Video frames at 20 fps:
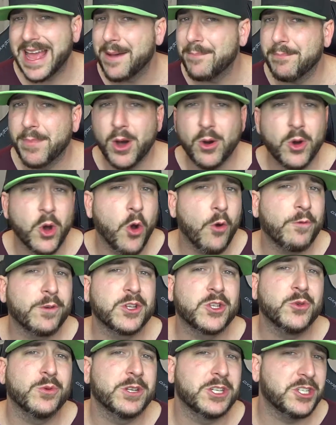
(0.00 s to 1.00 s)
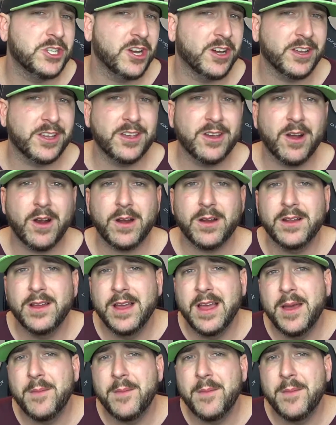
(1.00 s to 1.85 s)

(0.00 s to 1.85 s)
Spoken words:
that boat over to a junkyard,